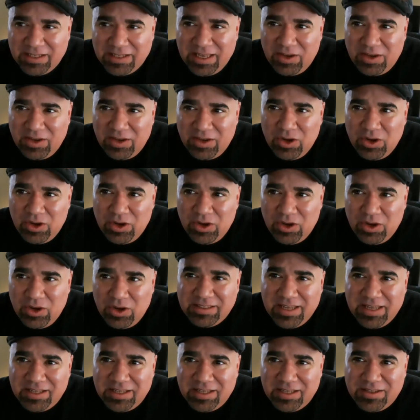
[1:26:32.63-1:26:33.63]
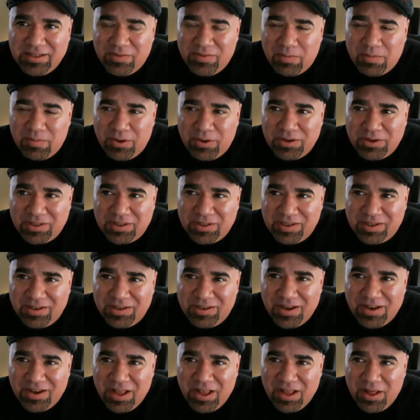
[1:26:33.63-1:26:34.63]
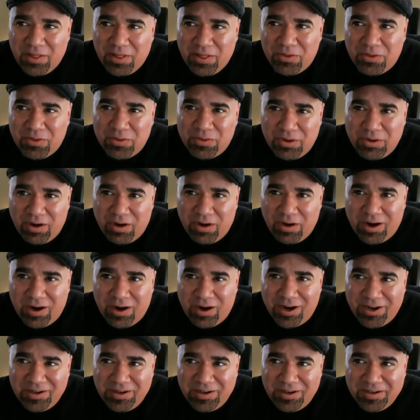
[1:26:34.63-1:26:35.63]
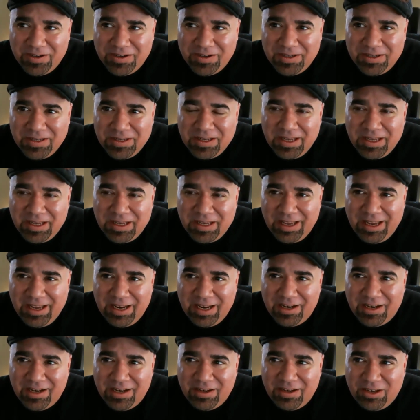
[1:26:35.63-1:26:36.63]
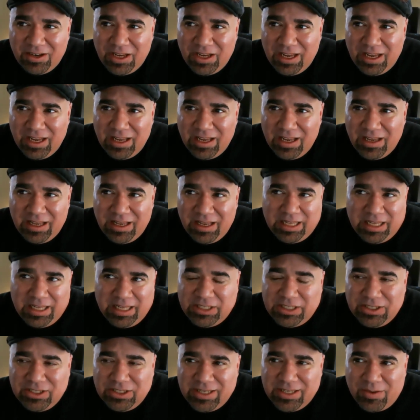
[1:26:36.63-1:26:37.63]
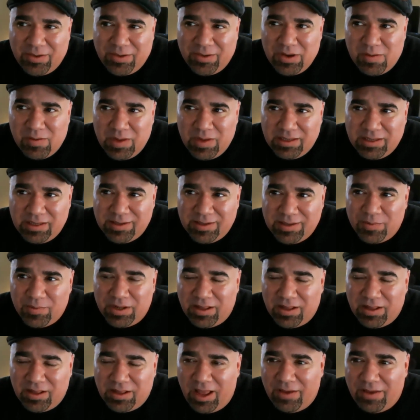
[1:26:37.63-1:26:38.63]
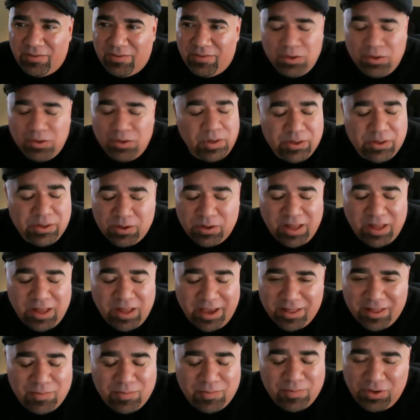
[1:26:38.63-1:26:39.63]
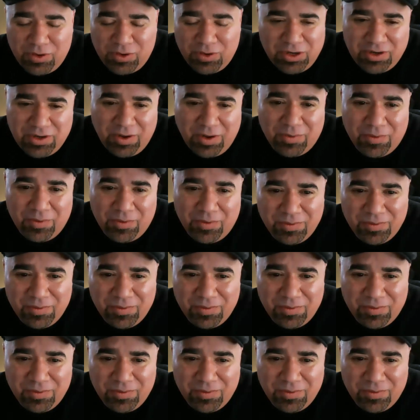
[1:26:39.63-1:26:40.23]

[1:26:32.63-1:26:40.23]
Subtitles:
you're getting a sense of the person through their art. And it's just like when you meet someone in life, you either like them or you don't.